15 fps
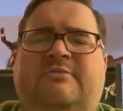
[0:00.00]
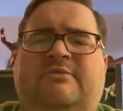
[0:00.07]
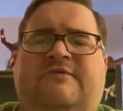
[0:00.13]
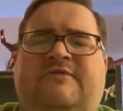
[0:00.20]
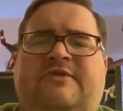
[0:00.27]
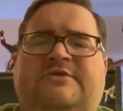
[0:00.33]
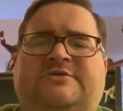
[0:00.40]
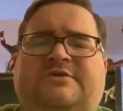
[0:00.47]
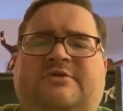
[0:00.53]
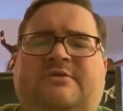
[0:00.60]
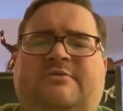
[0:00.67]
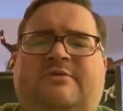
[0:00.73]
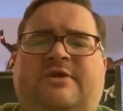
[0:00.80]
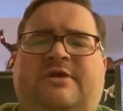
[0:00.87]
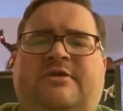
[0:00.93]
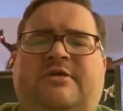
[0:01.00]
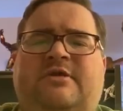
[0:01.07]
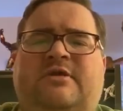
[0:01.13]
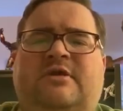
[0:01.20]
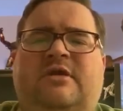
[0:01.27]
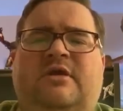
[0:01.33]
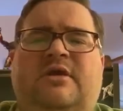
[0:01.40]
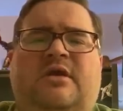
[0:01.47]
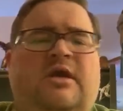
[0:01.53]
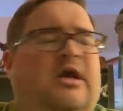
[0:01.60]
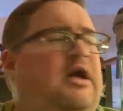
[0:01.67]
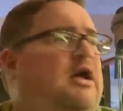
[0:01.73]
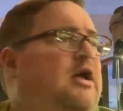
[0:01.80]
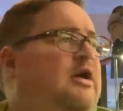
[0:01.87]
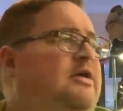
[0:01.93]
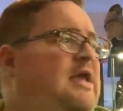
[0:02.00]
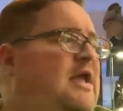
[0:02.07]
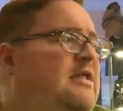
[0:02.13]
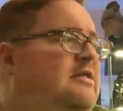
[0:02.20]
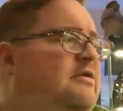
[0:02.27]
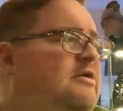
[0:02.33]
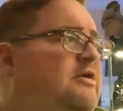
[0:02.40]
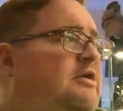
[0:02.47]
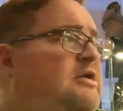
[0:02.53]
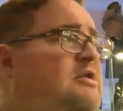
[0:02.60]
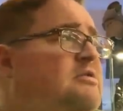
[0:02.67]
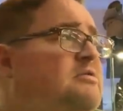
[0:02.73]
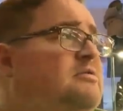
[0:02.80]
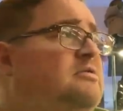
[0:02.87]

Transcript: Do figures hold up well? Yeah, they're good.